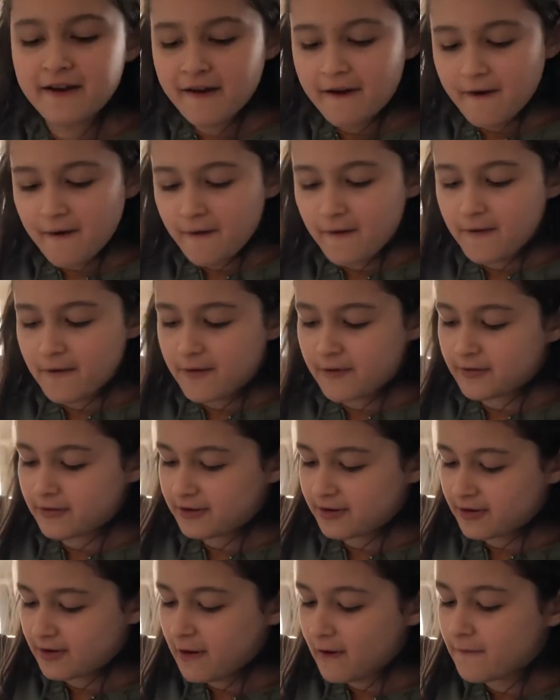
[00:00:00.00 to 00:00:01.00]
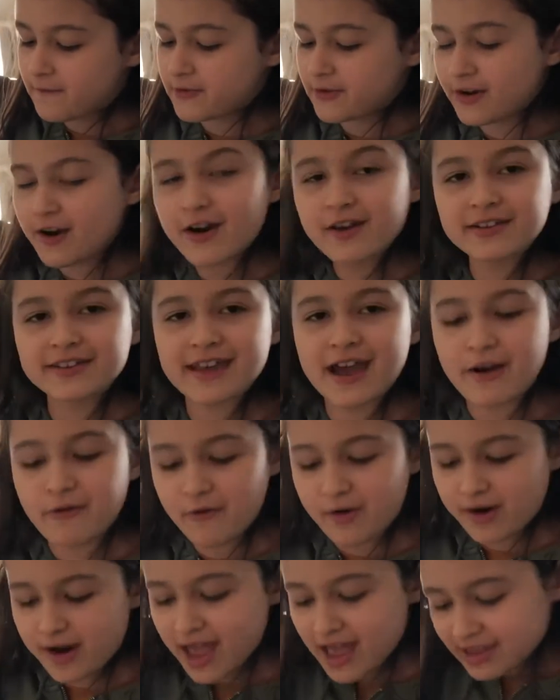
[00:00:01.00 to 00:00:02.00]
Or, of course,
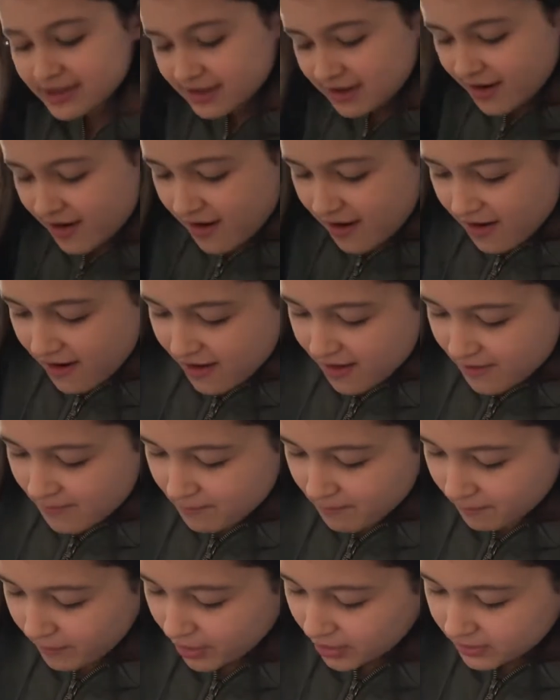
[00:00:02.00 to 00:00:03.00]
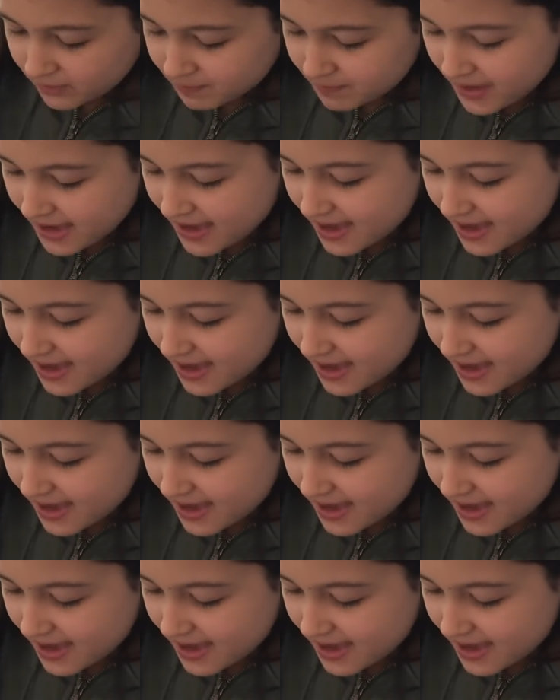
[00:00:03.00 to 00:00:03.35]
our answer must be